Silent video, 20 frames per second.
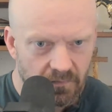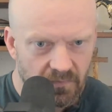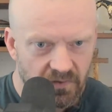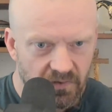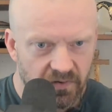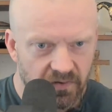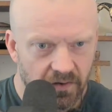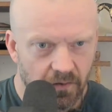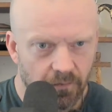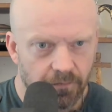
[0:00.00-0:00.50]

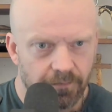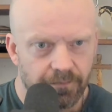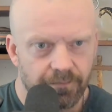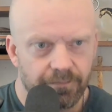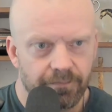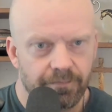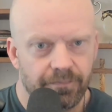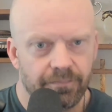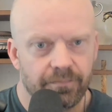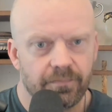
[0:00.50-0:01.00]
So,
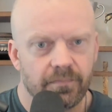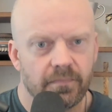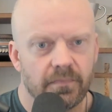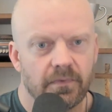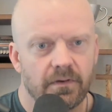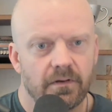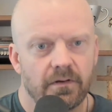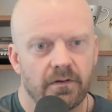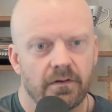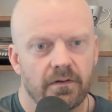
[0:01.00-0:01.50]

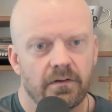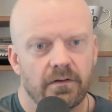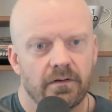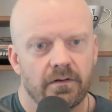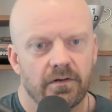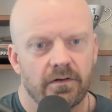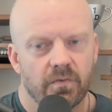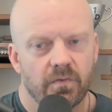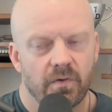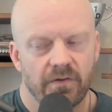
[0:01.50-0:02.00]

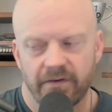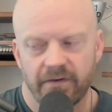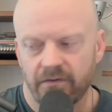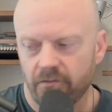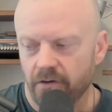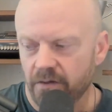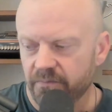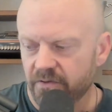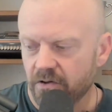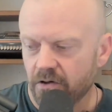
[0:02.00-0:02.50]
25
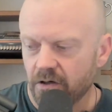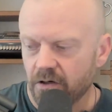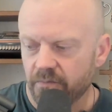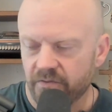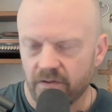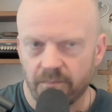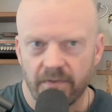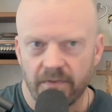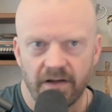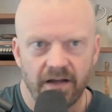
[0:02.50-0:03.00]
grams of carbs
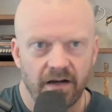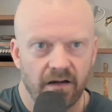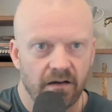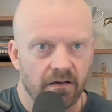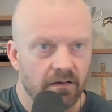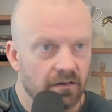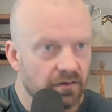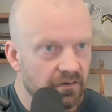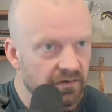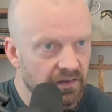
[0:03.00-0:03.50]
in a
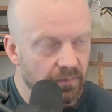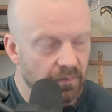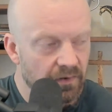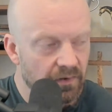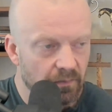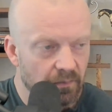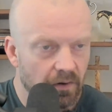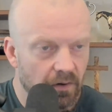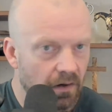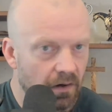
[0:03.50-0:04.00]
banana. Some of
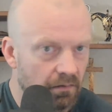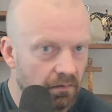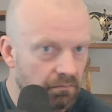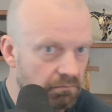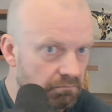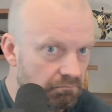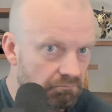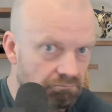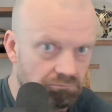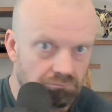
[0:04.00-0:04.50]
them are
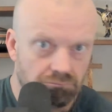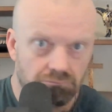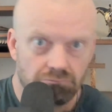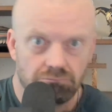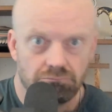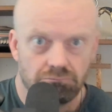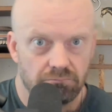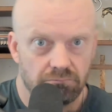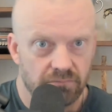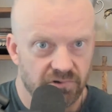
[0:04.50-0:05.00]

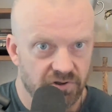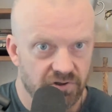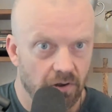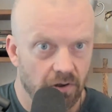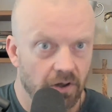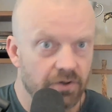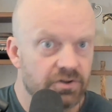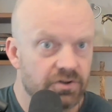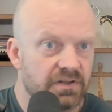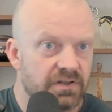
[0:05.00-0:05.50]

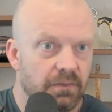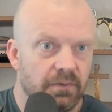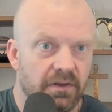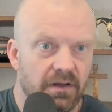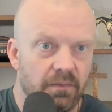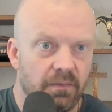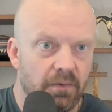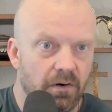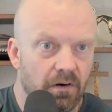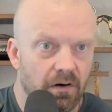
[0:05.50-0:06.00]
starch, some of
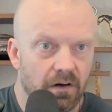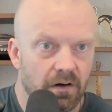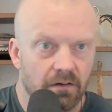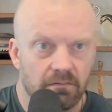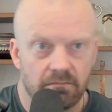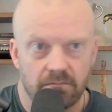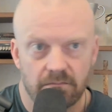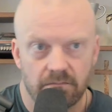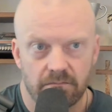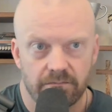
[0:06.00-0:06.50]
them are
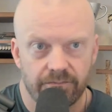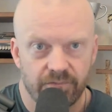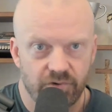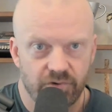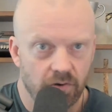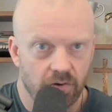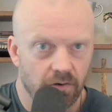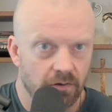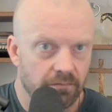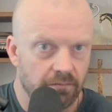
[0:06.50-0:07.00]

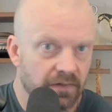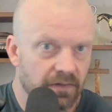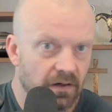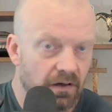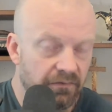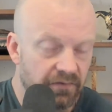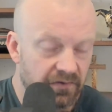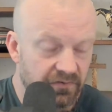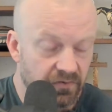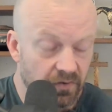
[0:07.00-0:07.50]
sugar. And
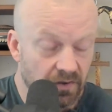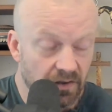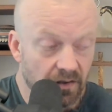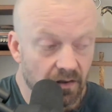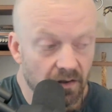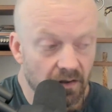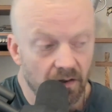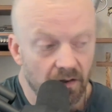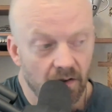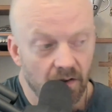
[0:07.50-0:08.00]
obviously,
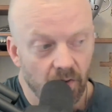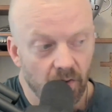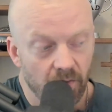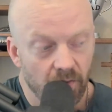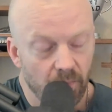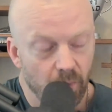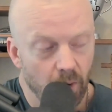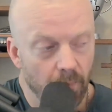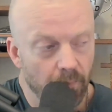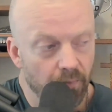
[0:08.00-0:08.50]
the
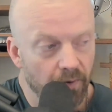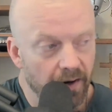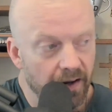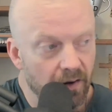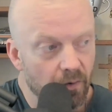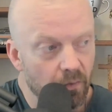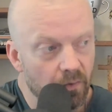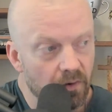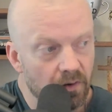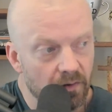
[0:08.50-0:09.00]
more
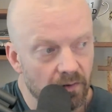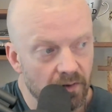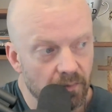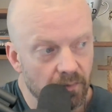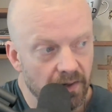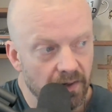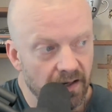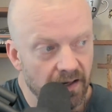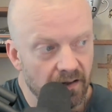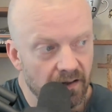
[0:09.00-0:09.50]
brown the
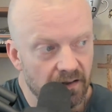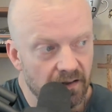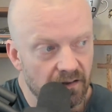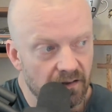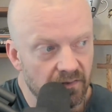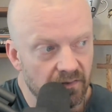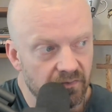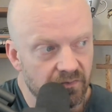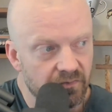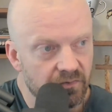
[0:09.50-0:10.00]
banana
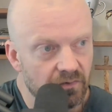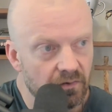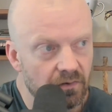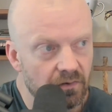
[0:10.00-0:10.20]
is,